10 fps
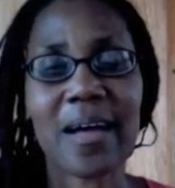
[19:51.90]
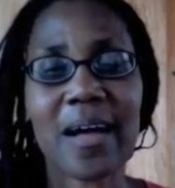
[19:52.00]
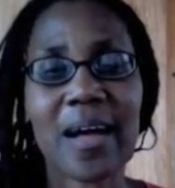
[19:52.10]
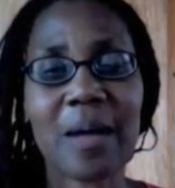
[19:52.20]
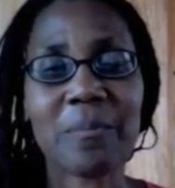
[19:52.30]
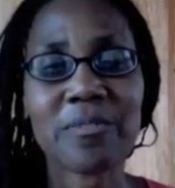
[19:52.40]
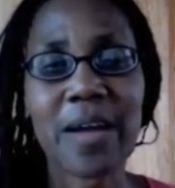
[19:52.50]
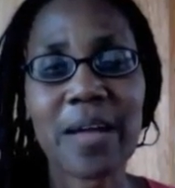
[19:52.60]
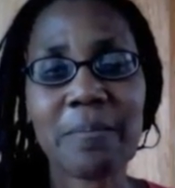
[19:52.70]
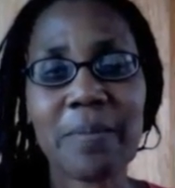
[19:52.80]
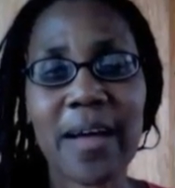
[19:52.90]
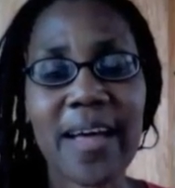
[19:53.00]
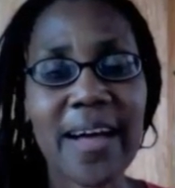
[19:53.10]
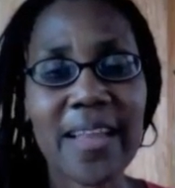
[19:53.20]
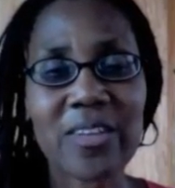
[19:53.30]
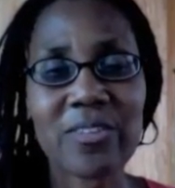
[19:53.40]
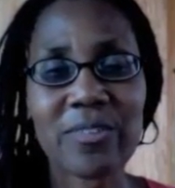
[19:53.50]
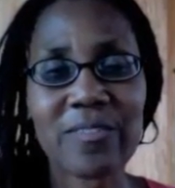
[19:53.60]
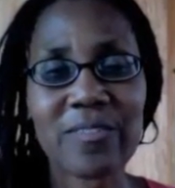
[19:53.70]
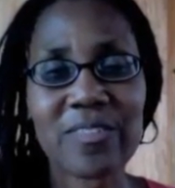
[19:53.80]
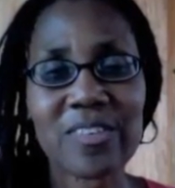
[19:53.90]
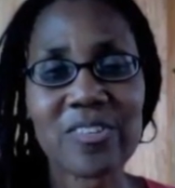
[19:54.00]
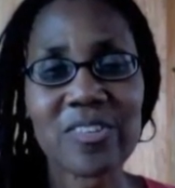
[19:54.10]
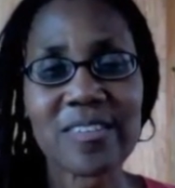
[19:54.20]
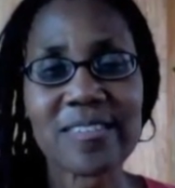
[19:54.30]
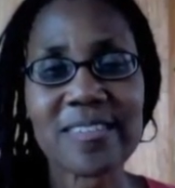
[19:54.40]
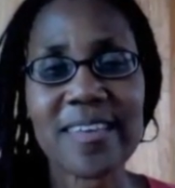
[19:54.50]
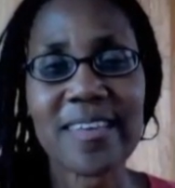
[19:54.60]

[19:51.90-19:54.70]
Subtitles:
prescribed by highly trained physicians